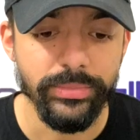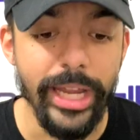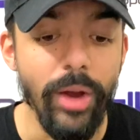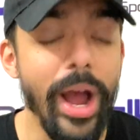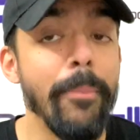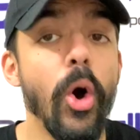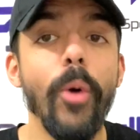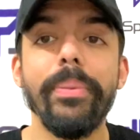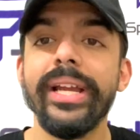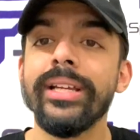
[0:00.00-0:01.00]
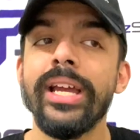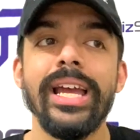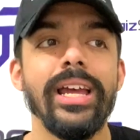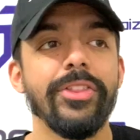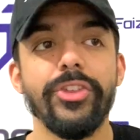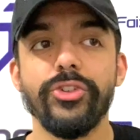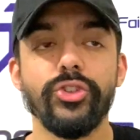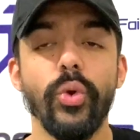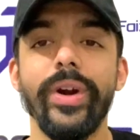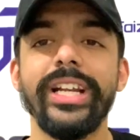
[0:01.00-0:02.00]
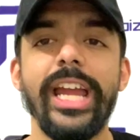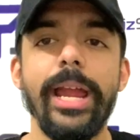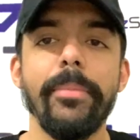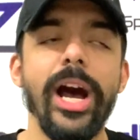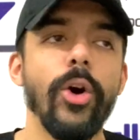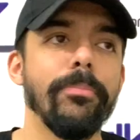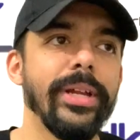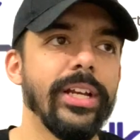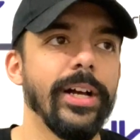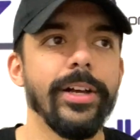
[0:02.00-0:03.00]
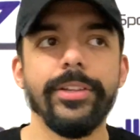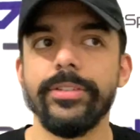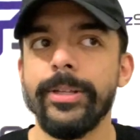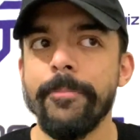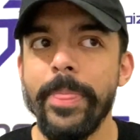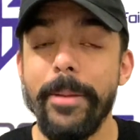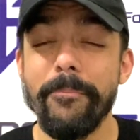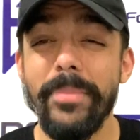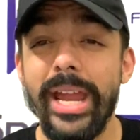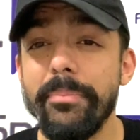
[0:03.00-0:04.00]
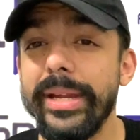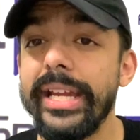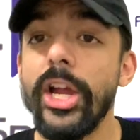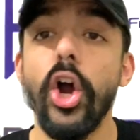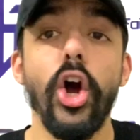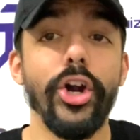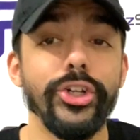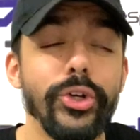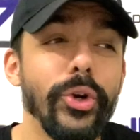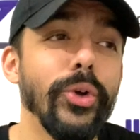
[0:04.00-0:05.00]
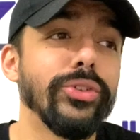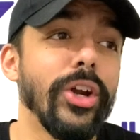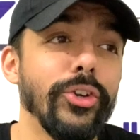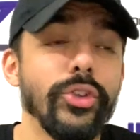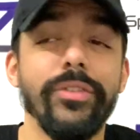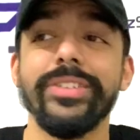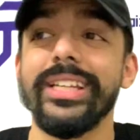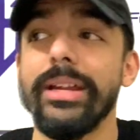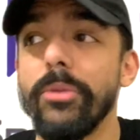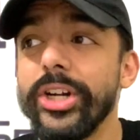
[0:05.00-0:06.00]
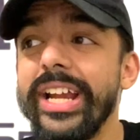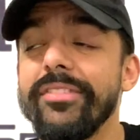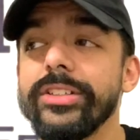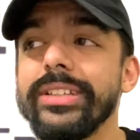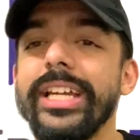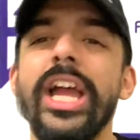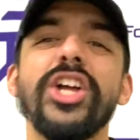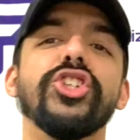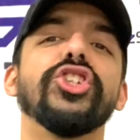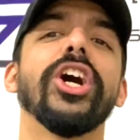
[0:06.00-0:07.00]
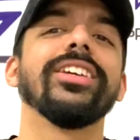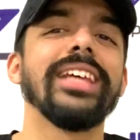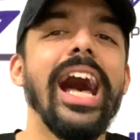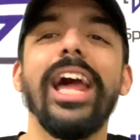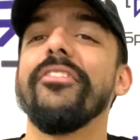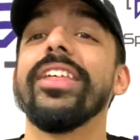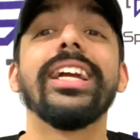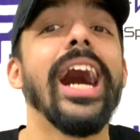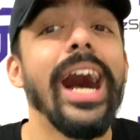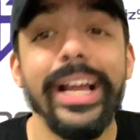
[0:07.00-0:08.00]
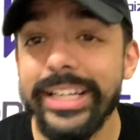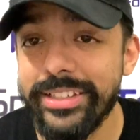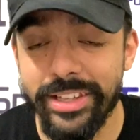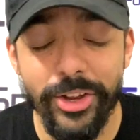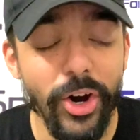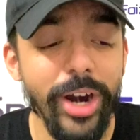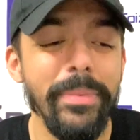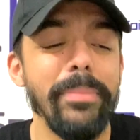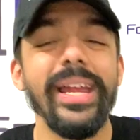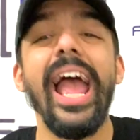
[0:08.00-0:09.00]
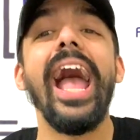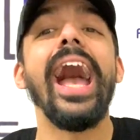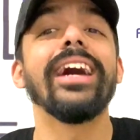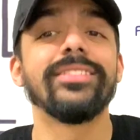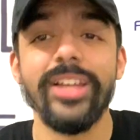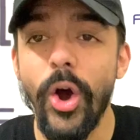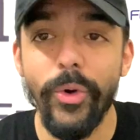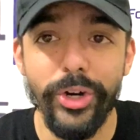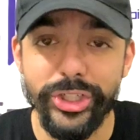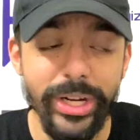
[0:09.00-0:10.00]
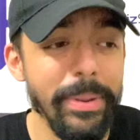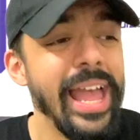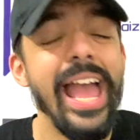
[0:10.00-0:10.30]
Now, I'm hoping this story came out because maybe Arturas, Karnisovas, and Marc Eversley, just out of the kindness of their heart, maybe asked ownership,